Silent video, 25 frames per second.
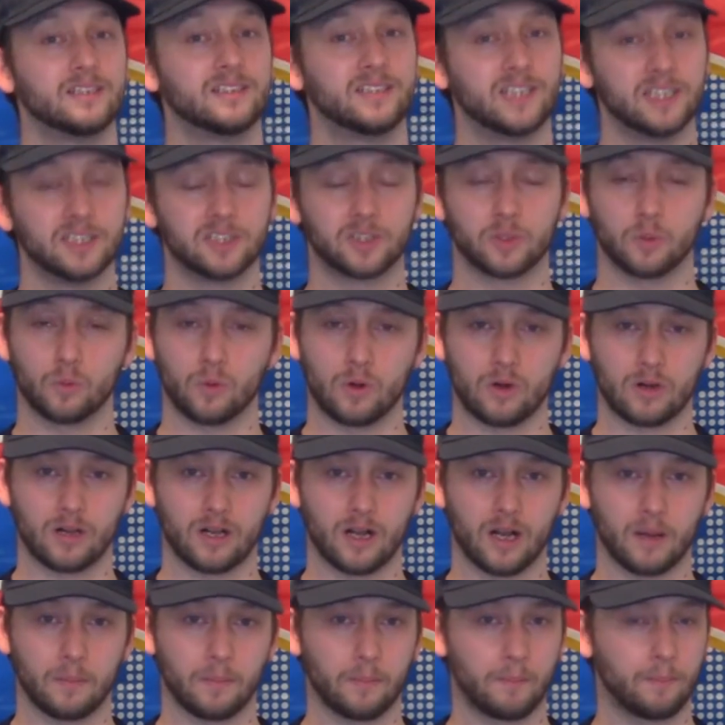since the World
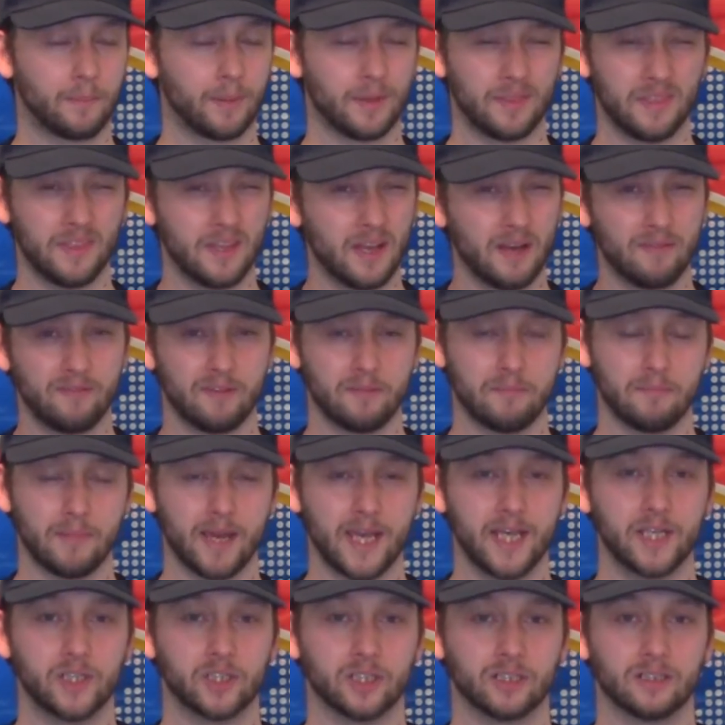Cup, but nothing
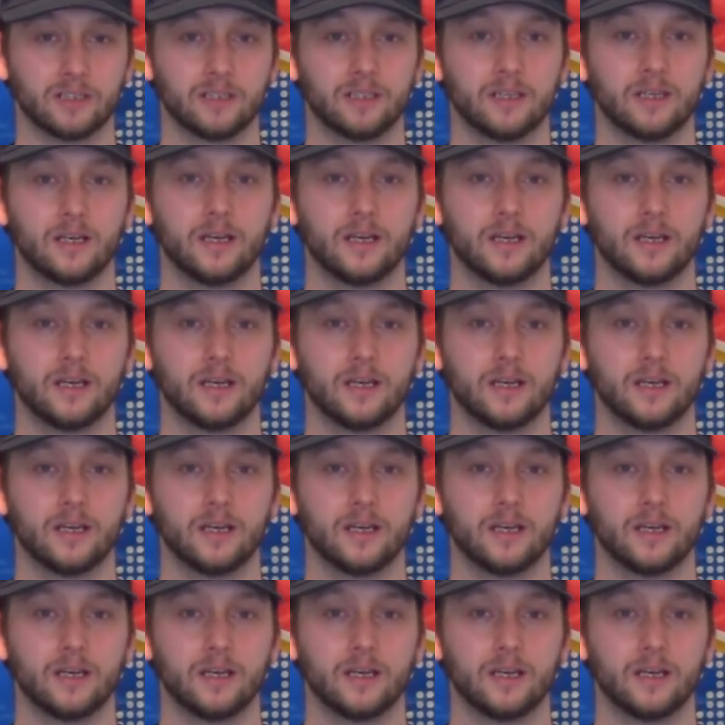major.